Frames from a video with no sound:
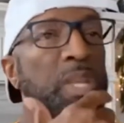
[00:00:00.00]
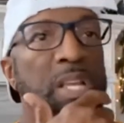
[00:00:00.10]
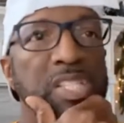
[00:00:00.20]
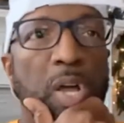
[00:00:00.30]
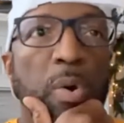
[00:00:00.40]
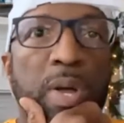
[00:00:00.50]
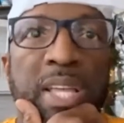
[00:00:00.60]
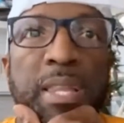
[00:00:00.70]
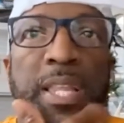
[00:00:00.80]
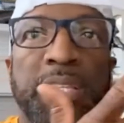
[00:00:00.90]
So
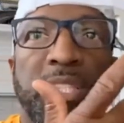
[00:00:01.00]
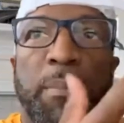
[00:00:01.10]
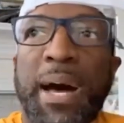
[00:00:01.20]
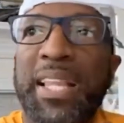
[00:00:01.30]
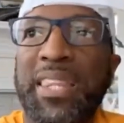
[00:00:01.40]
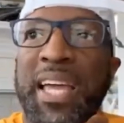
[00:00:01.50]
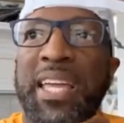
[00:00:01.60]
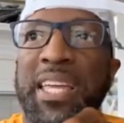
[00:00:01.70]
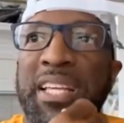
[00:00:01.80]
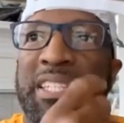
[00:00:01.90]
my
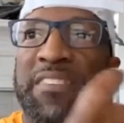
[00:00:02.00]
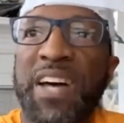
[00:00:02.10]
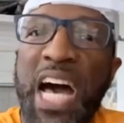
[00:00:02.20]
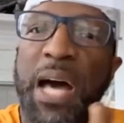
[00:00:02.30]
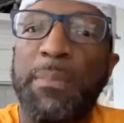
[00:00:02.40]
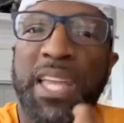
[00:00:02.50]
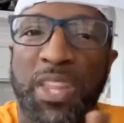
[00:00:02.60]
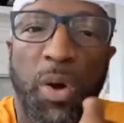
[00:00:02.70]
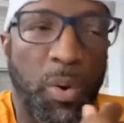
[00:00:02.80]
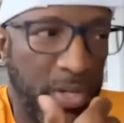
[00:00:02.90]
thing is, if I'm in
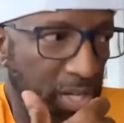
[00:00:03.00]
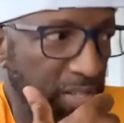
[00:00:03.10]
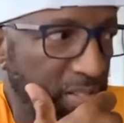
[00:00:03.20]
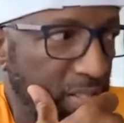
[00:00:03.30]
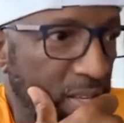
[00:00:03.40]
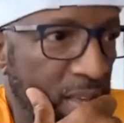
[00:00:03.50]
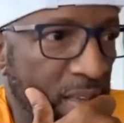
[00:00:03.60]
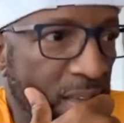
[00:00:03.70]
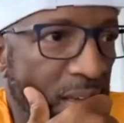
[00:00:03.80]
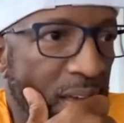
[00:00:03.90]
the audience
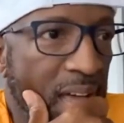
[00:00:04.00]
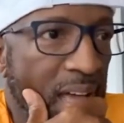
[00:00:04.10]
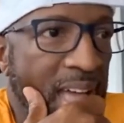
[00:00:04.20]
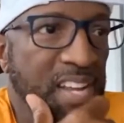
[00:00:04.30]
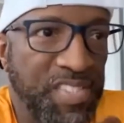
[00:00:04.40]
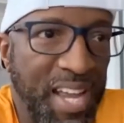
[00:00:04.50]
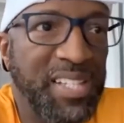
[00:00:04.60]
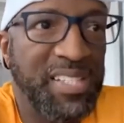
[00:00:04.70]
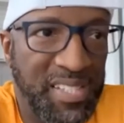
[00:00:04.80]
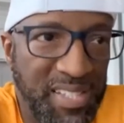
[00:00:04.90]
at
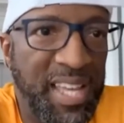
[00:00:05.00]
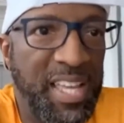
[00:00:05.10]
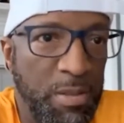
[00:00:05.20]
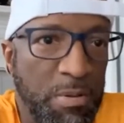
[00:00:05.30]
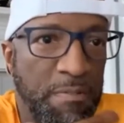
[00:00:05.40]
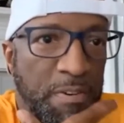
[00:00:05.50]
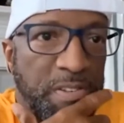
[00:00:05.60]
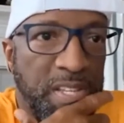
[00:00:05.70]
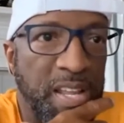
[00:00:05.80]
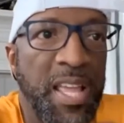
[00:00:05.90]
Jackson State
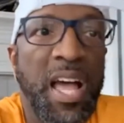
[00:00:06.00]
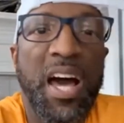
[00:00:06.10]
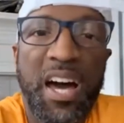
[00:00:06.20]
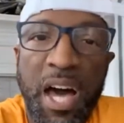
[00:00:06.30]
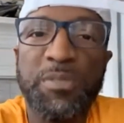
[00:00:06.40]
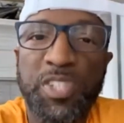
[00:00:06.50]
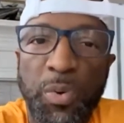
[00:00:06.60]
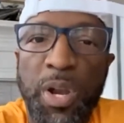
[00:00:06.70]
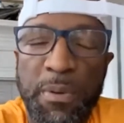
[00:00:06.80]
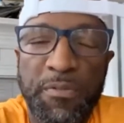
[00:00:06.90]
University, I'm
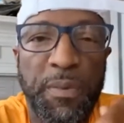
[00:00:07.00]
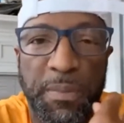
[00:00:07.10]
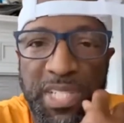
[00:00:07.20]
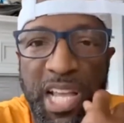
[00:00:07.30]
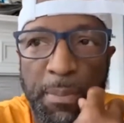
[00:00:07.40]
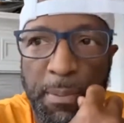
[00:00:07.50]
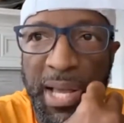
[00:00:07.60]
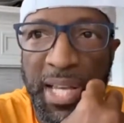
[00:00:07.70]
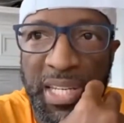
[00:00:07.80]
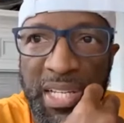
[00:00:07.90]
screaming from the top of
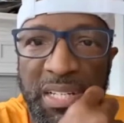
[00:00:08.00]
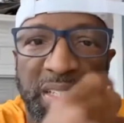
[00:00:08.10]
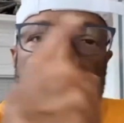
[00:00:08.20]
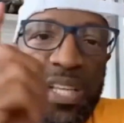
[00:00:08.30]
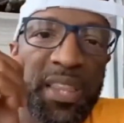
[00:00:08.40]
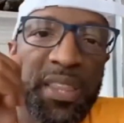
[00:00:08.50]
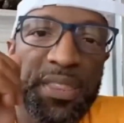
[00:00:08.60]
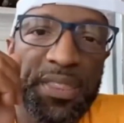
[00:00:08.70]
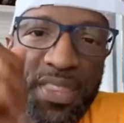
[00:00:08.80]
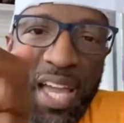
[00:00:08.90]
my lungs,
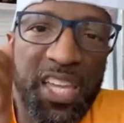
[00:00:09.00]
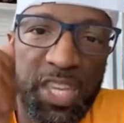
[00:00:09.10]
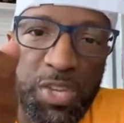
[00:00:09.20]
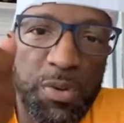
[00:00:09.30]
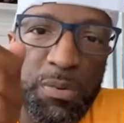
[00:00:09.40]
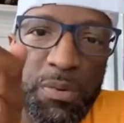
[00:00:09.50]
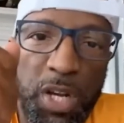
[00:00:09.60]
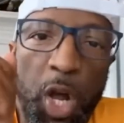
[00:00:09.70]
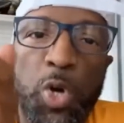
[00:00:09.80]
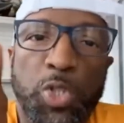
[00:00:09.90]
thank you,
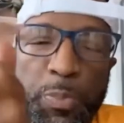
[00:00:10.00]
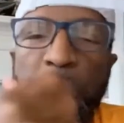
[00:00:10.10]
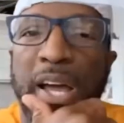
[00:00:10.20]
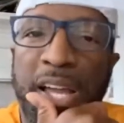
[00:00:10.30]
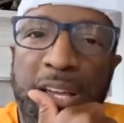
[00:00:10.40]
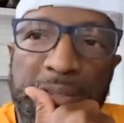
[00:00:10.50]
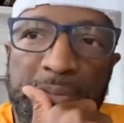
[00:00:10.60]
Coach Prime.